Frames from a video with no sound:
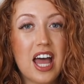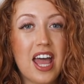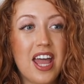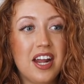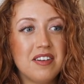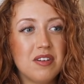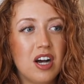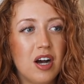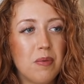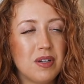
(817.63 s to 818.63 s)
And
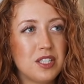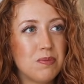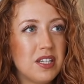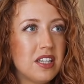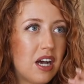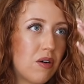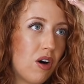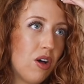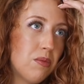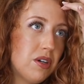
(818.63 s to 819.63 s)
it's been now
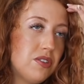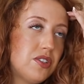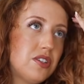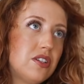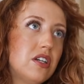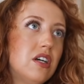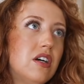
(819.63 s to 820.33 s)
almost